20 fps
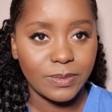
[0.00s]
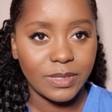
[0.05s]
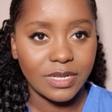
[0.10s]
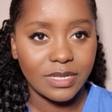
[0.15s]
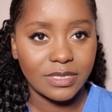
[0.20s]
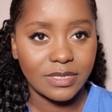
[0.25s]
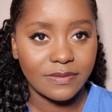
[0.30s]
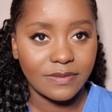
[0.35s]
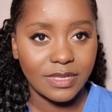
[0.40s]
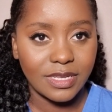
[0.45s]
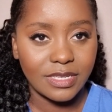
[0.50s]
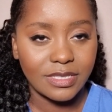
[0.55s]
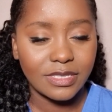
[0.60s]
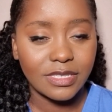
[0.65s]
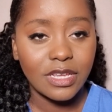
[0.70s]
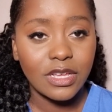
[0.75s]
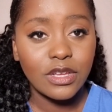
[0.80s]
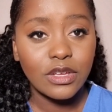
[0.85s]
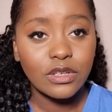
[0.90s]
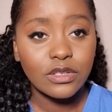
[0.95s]
because of
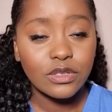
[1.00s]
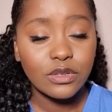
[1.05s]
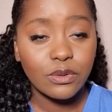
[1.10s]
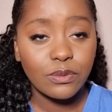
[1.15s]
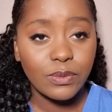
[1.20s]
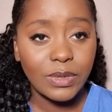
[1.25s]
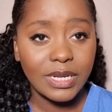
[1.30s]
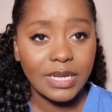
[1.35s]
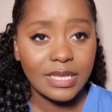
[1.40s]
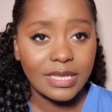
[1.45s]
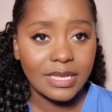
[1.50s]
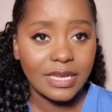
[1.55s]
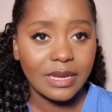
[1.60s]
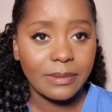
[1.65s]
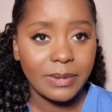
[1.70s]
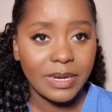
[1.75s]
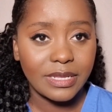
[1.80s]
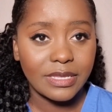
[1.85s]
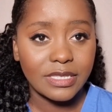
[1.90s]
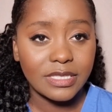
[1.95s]
this. So, really think
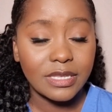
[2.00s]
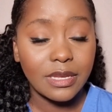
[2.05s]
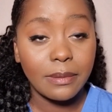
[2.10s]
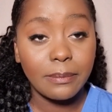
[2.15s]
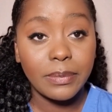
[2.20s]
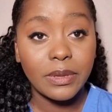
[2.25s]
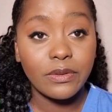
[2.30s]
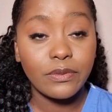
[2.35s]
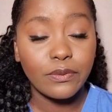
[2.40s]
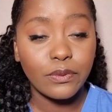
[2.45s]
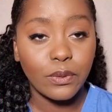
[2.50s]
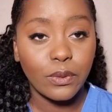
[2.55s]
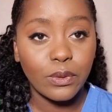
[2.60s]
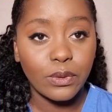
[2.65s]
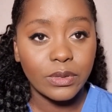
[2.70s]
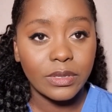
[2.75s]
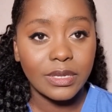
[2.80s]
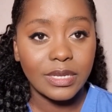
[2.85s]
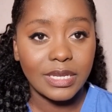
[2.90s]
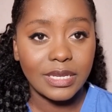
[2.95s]
about this
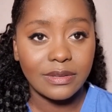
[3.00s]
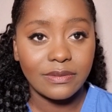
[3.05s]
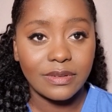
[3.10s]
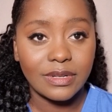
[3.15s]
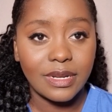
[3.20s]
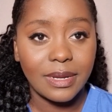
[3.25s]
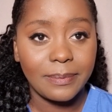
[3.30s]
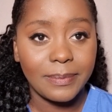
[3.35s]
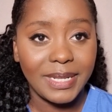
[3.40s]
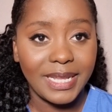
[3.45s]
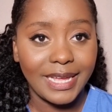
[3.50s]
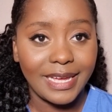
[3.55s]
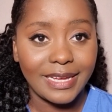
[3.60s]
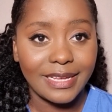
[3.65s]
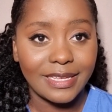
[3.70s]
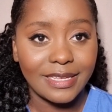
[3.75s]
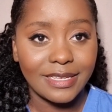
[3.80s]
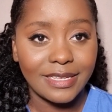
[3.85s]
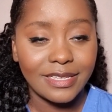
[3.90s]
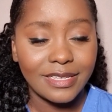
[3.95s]
before you even apply.